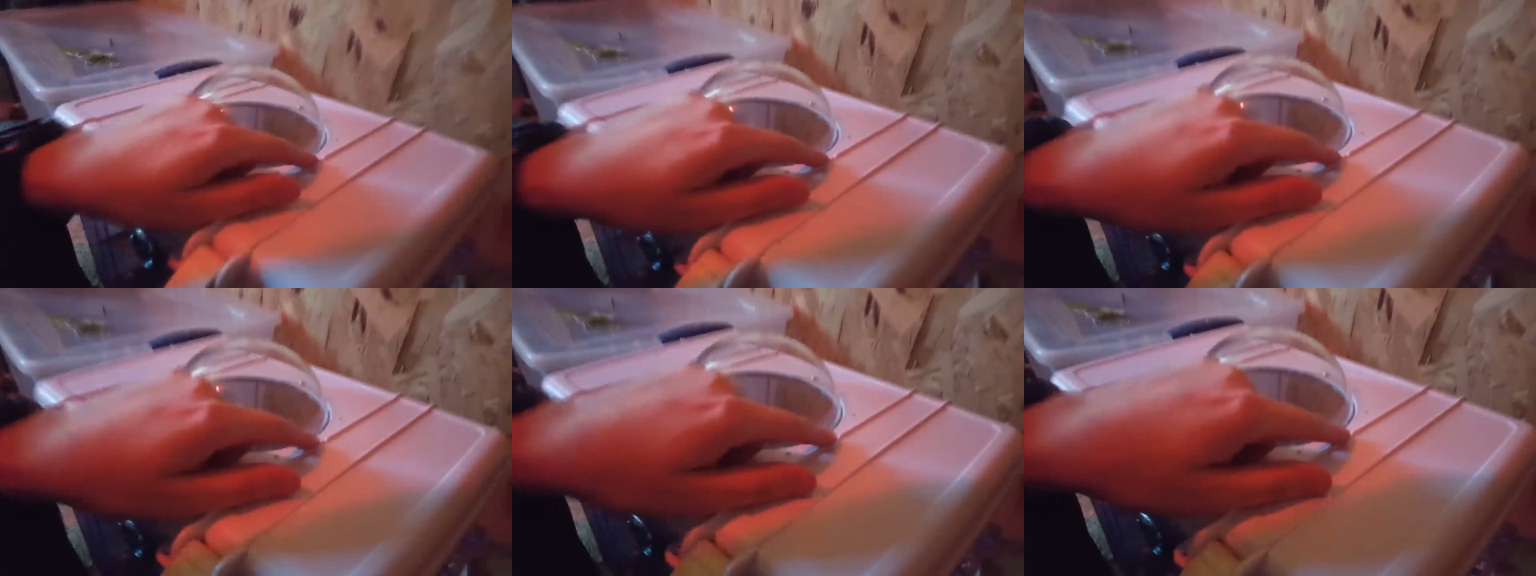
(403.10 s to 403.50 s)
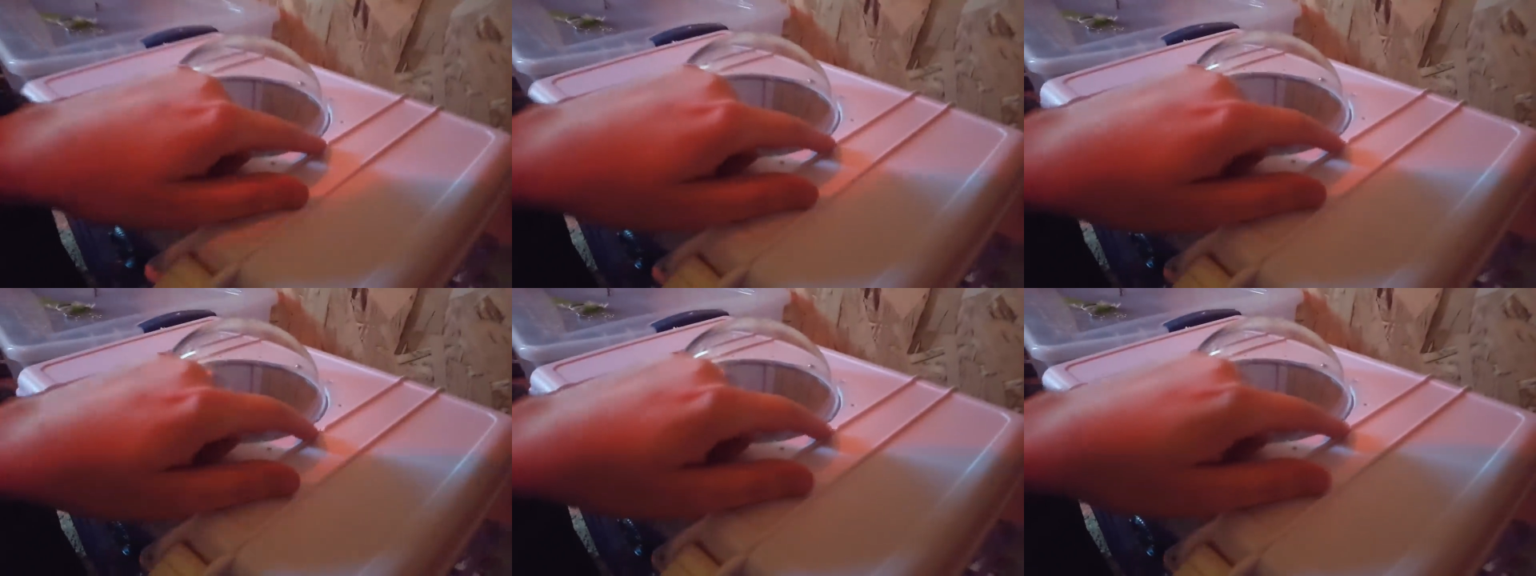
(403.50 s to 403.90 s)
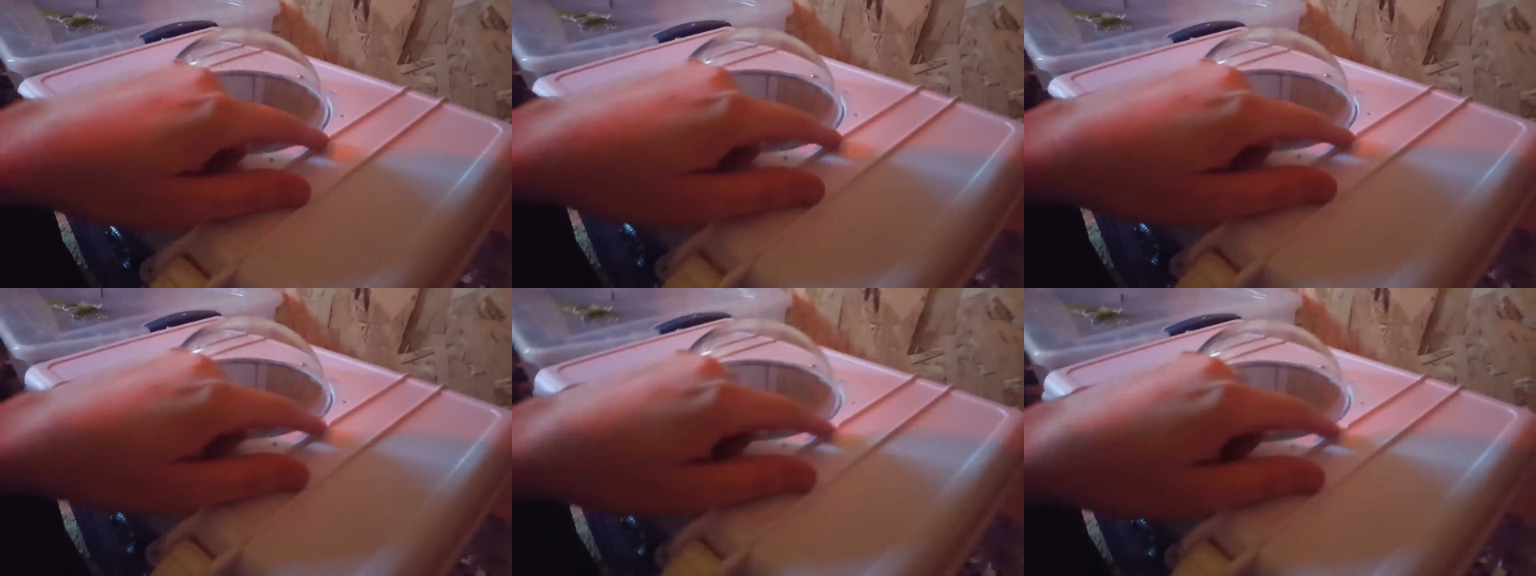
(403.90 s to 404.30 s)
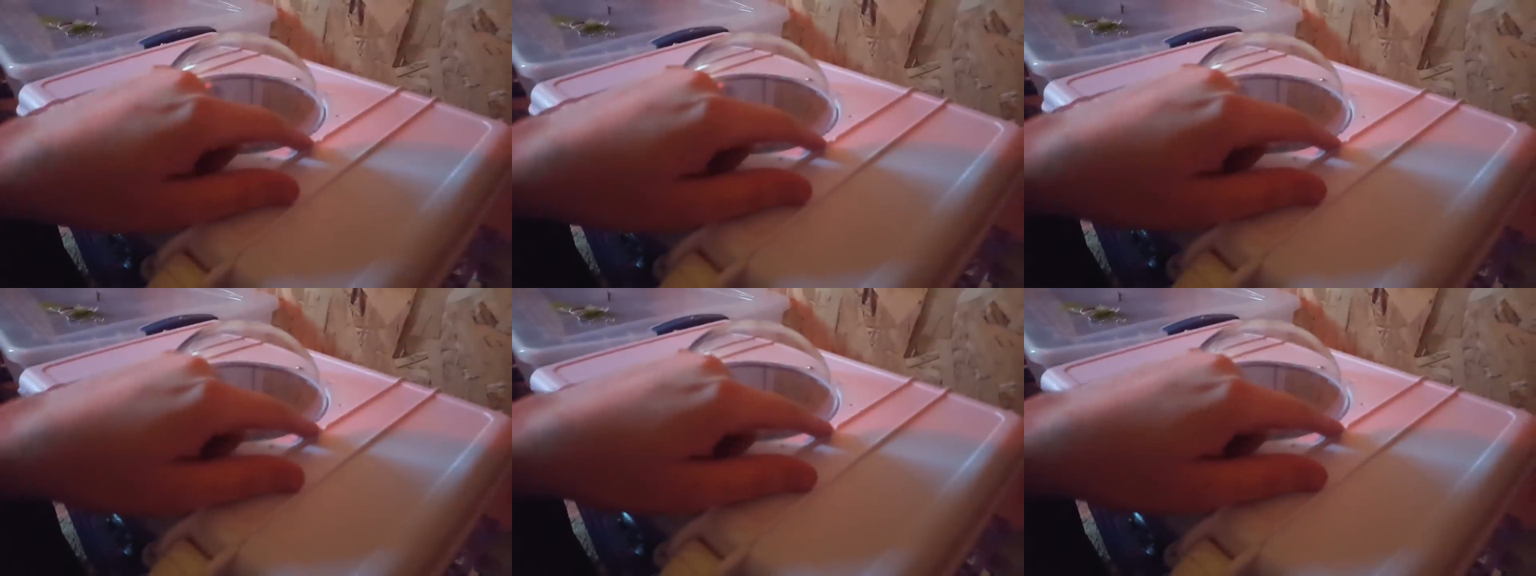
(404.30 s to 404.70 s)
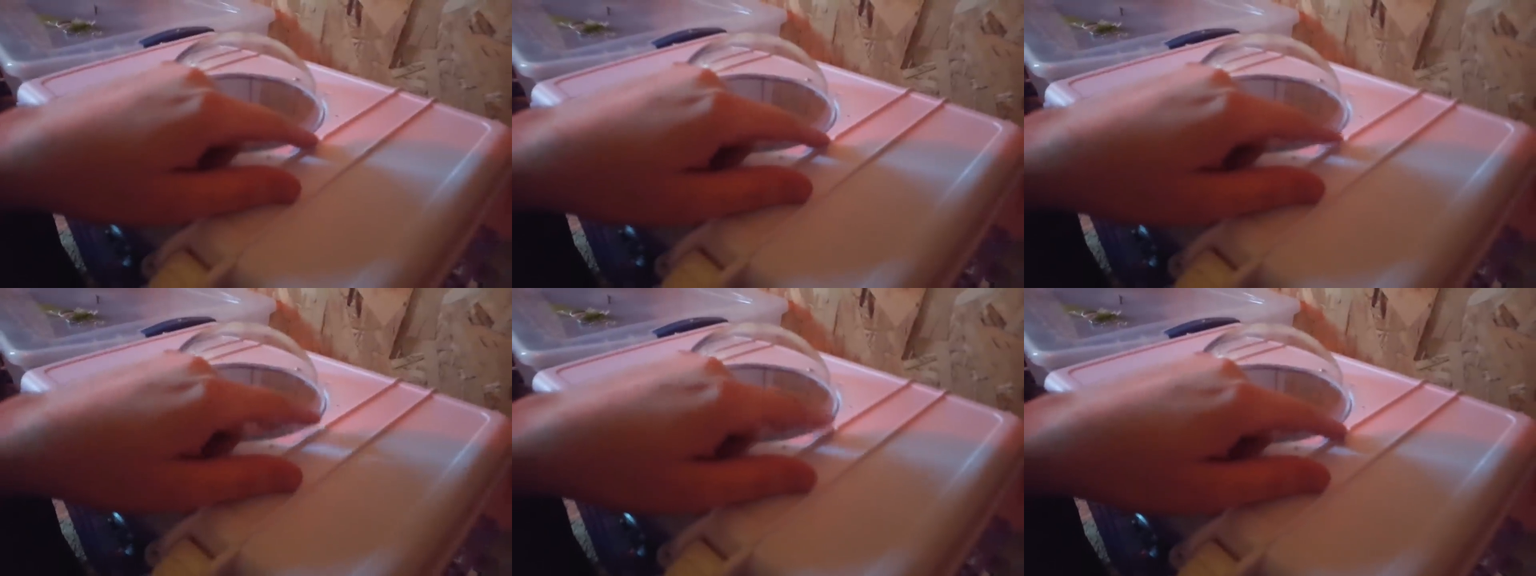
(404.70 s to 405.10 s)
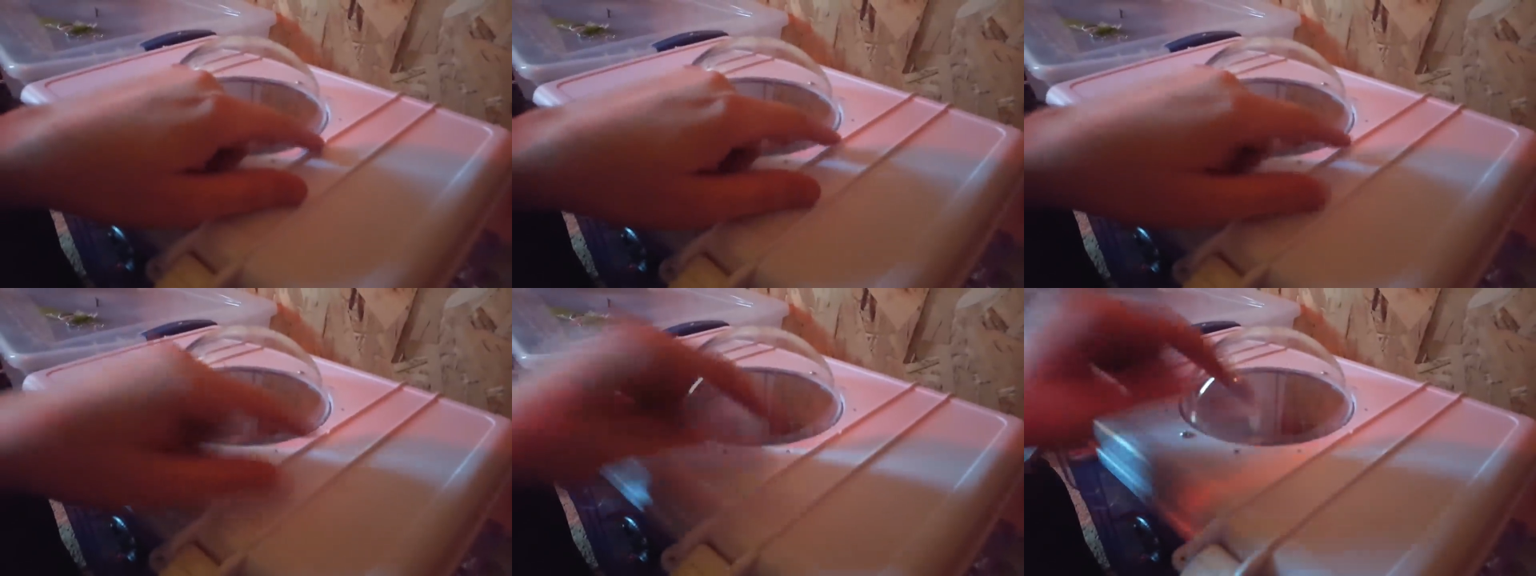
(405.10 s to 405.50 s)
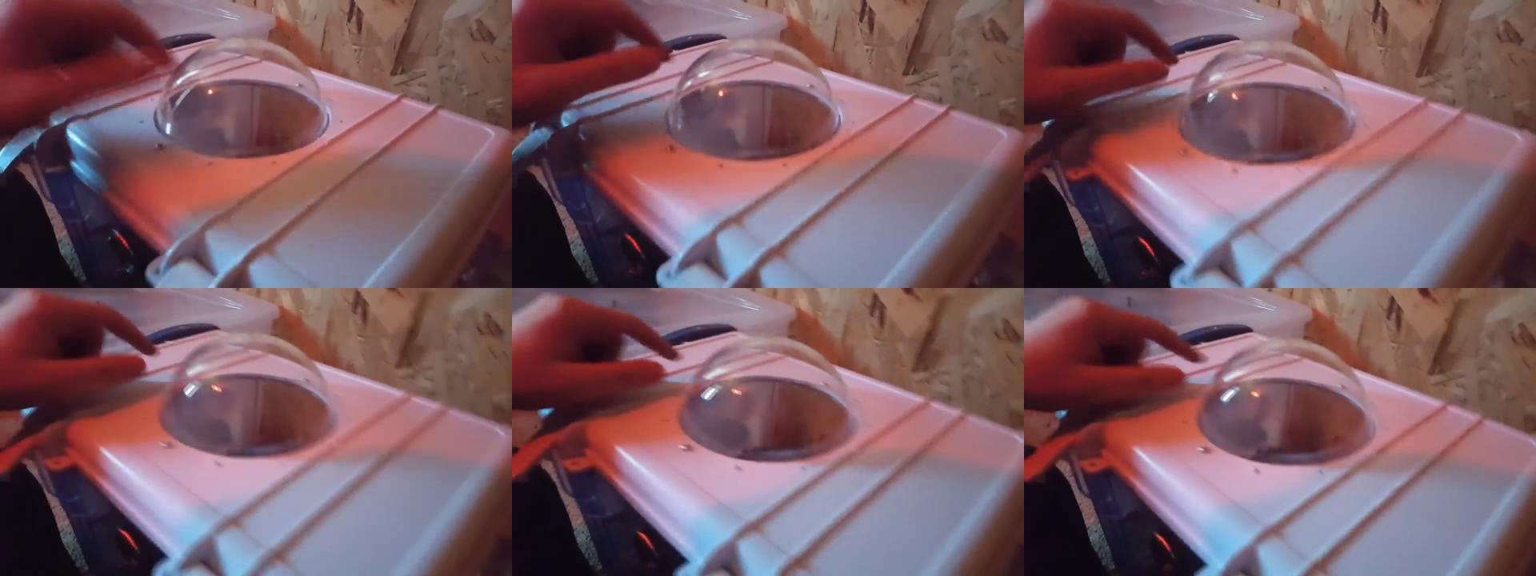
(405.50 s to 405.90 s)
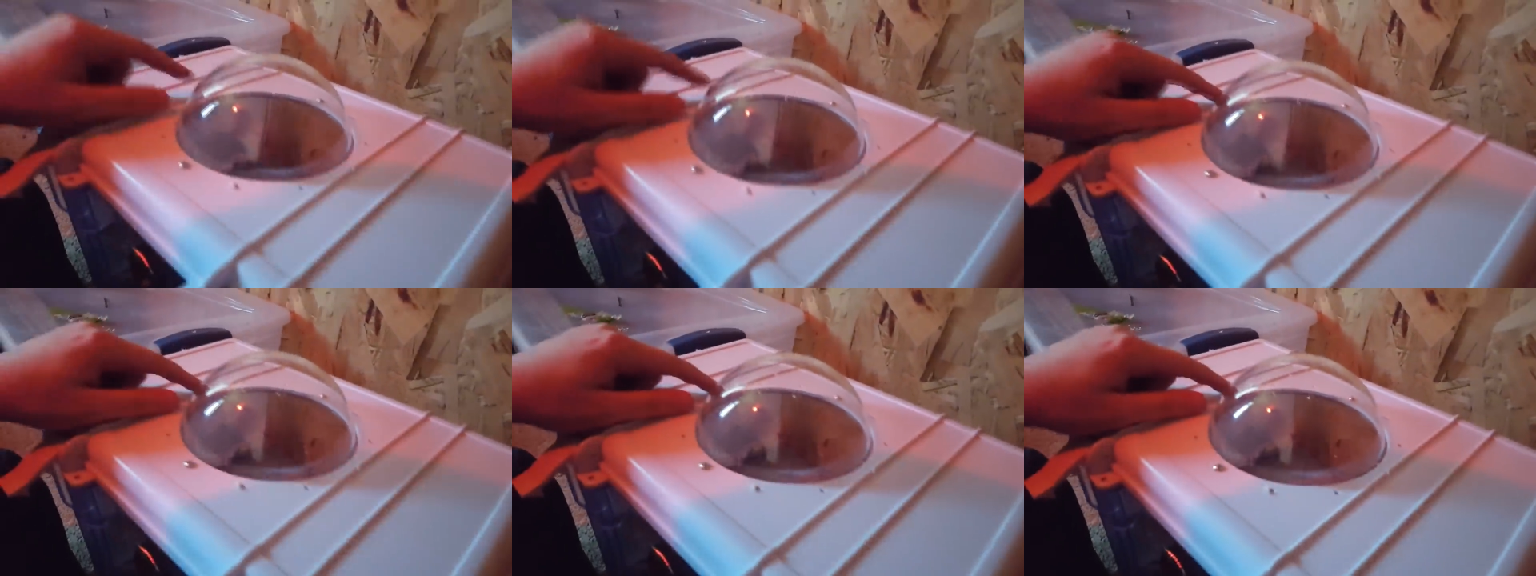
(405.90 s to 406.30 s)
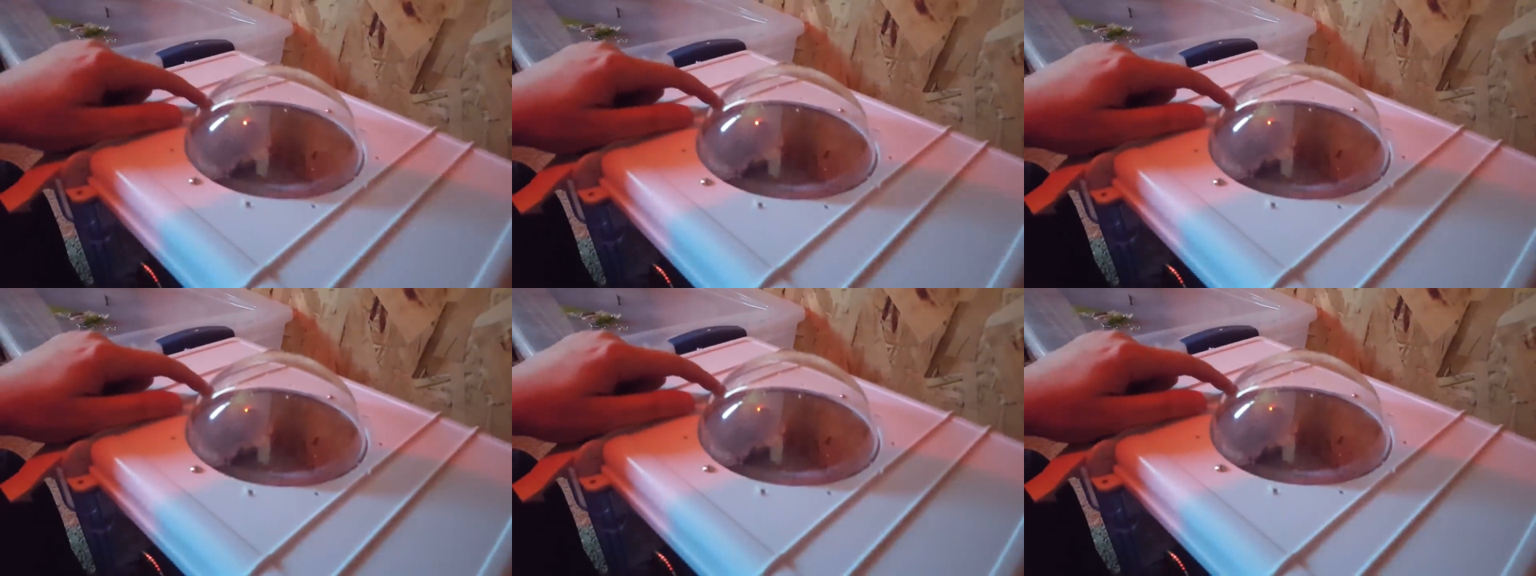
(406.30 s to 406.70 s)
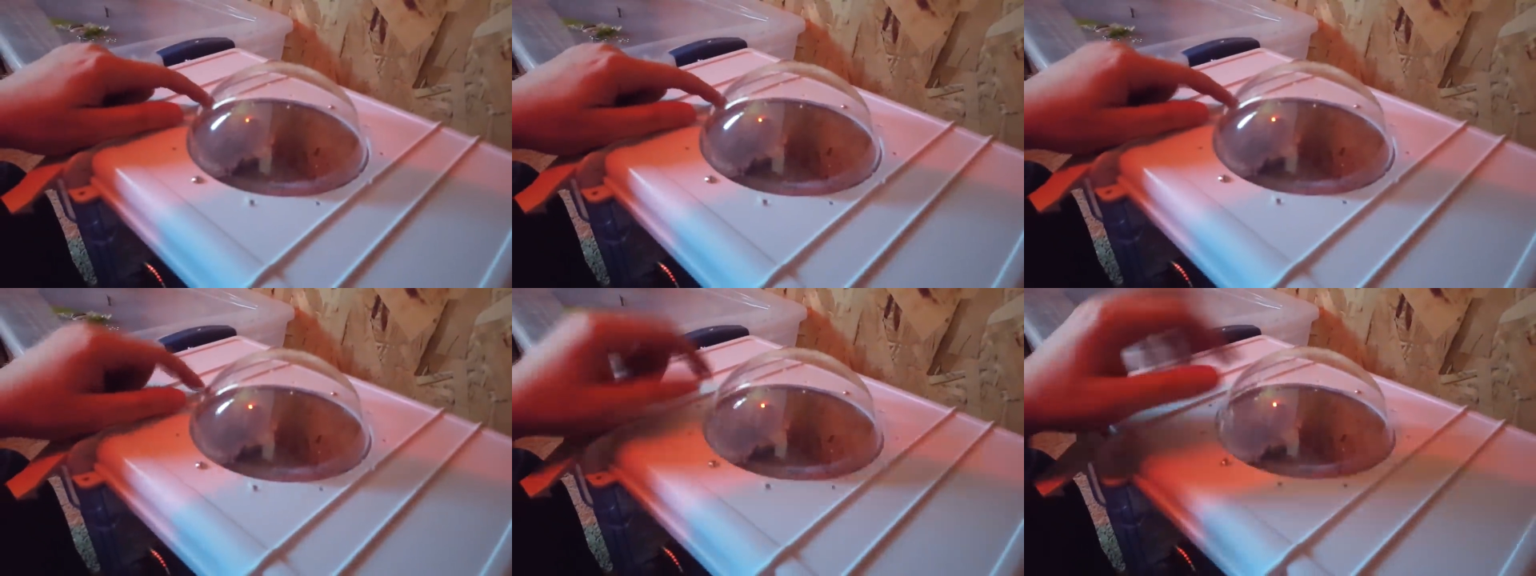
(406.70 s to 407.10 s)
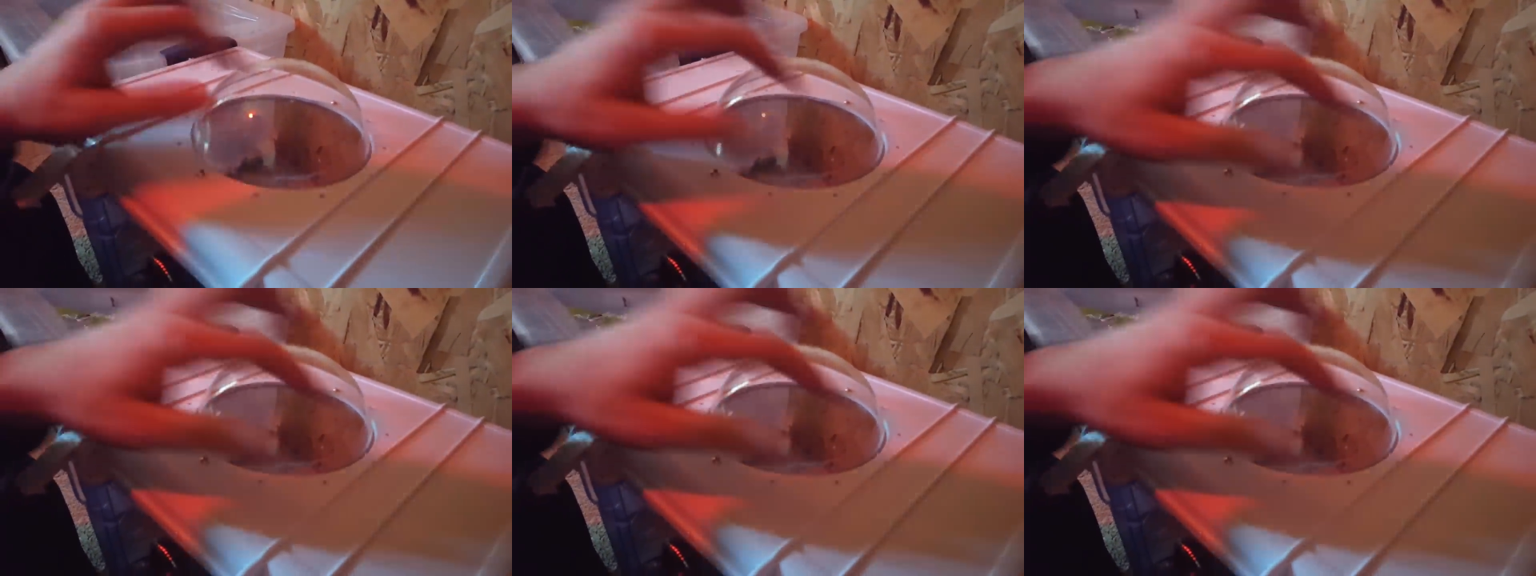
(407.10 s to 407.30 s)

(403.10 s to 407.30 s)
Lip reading: No face is visible, so there are no lips to read.